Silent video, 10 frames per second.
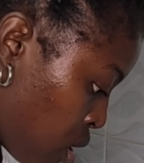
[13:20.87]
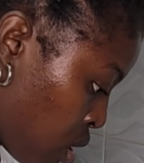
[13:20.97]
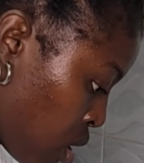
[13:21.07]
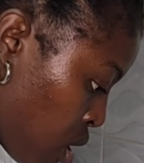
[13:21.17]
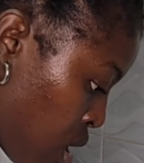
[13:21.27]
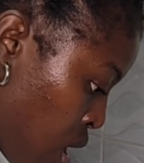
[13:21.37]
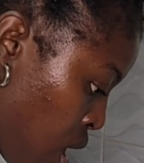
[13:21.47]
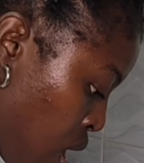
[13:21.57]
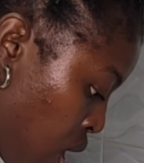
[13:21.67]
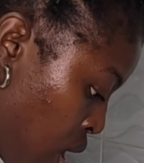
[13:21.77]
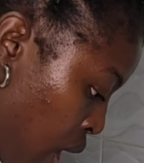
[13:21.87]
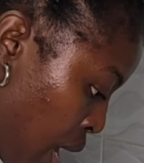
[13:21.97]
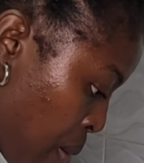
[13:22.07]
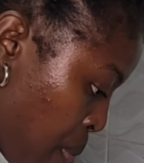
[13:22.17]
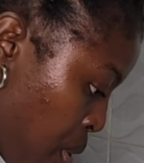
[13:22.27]
yeah,
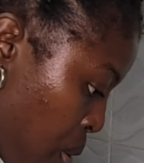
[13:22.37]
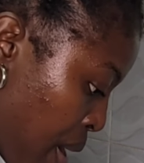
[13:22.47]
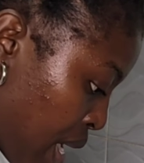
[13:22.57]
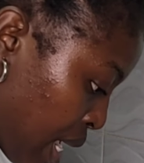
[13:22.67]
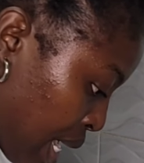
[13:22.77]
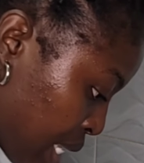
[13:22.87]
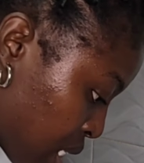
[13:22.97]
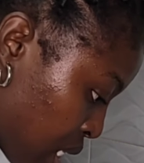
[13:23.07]
I I guys,